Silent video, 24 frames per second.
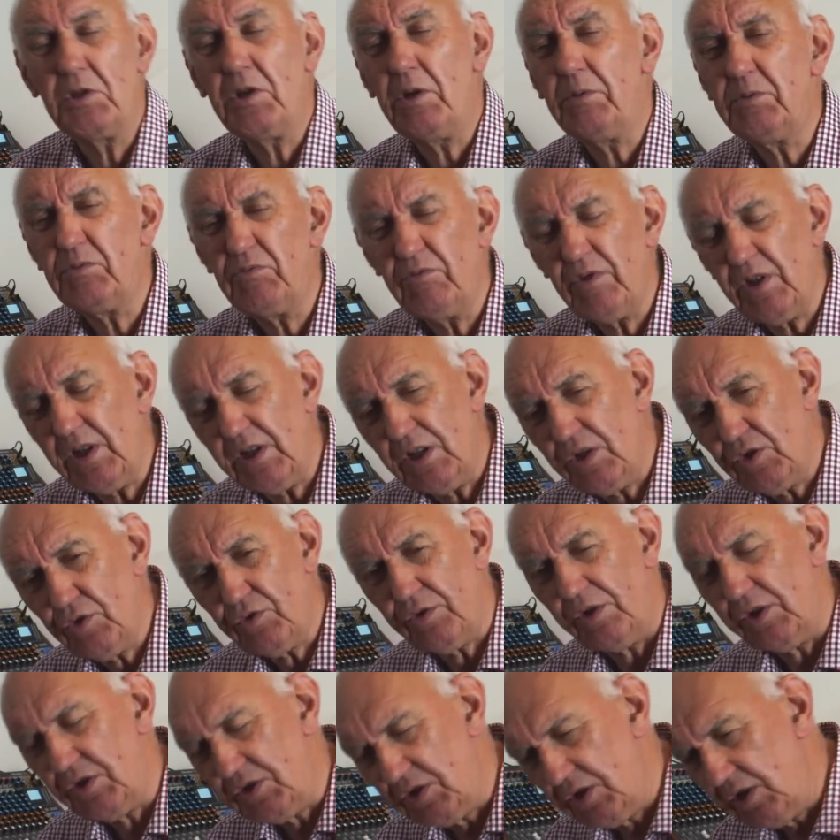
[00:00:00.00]
I was really
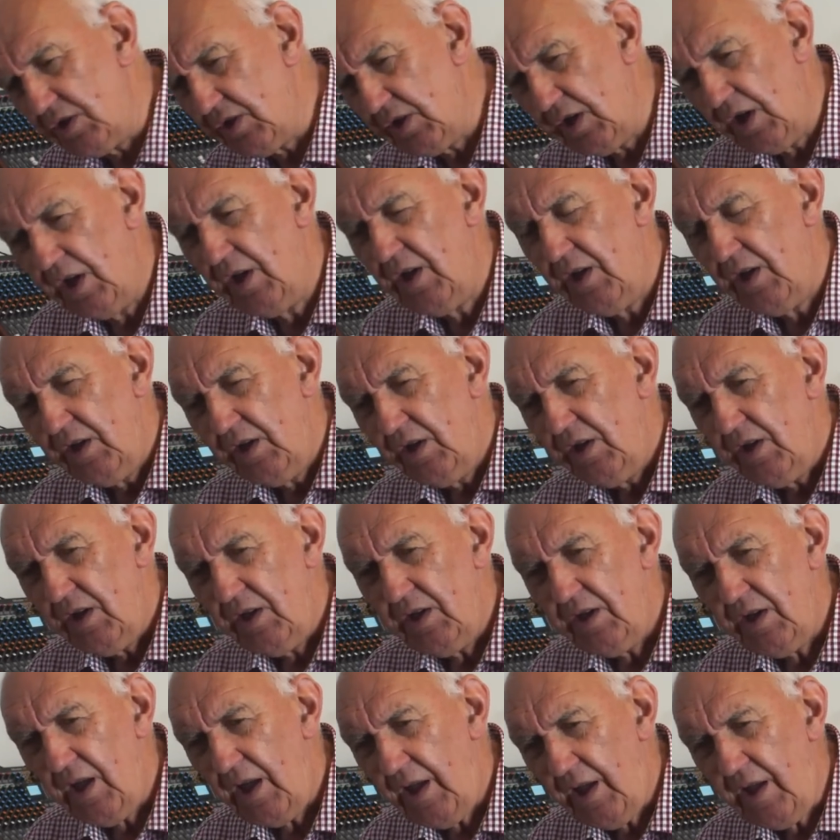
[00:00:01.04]
interested
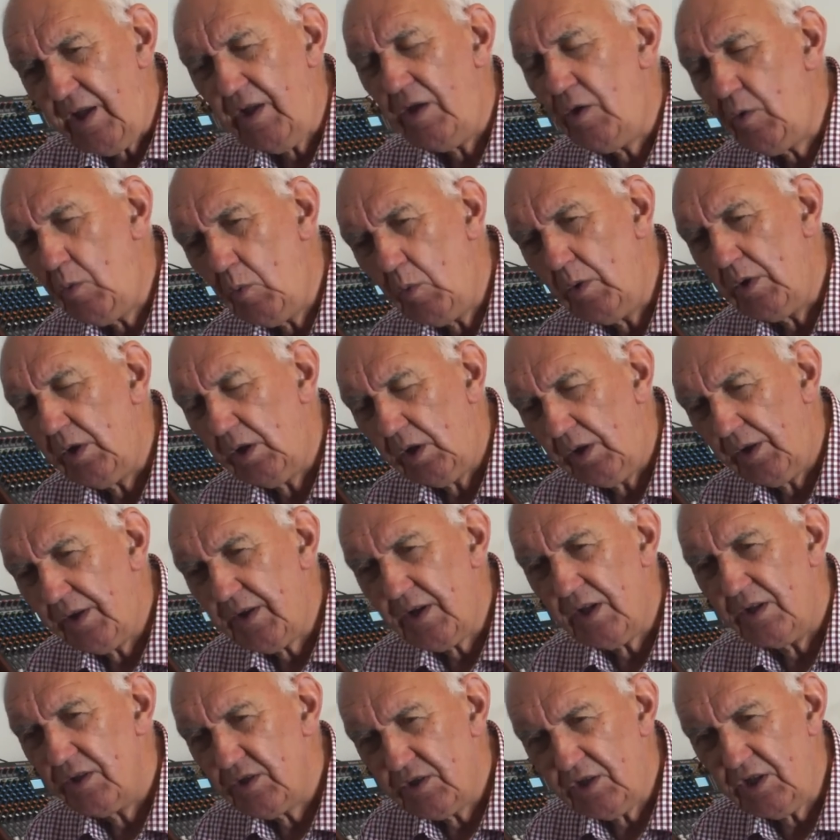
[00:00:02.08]
in how well the
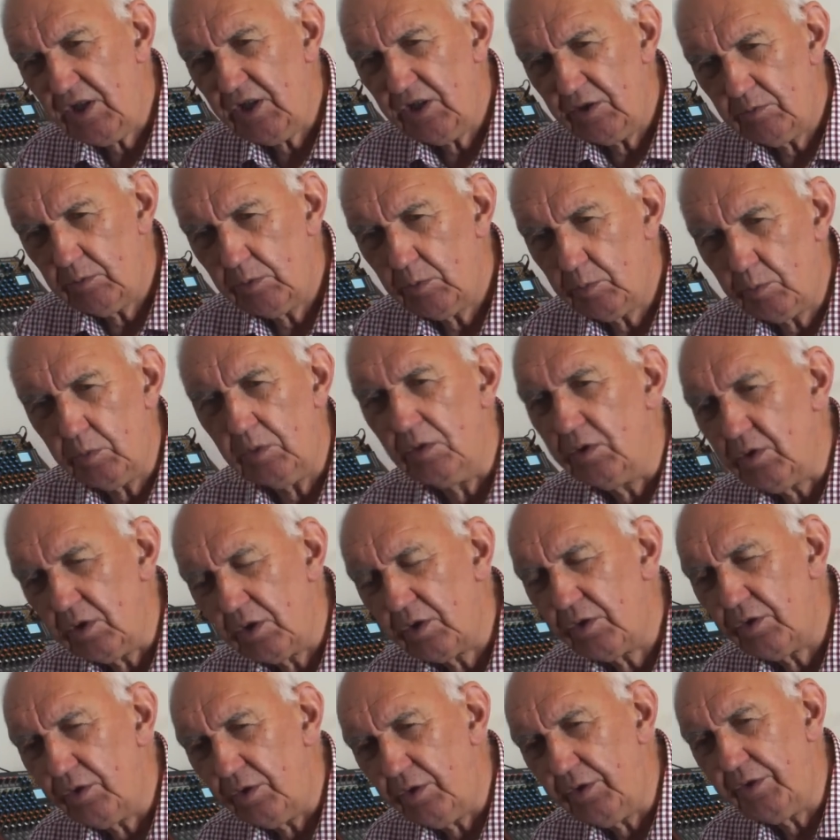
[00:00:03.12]
antenna would
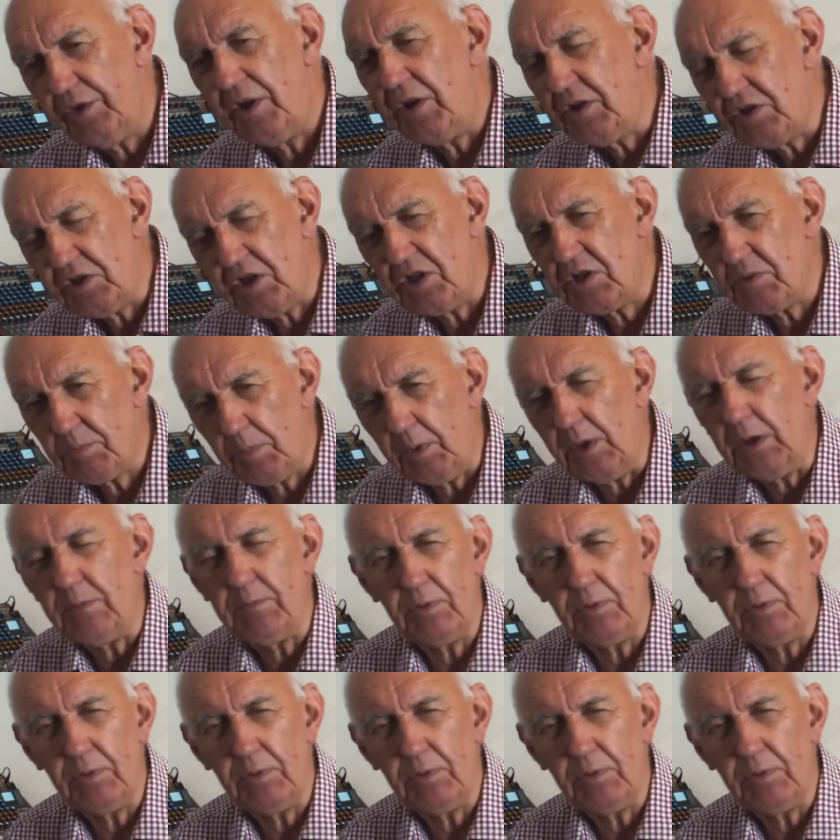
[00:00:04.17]
work on SSB,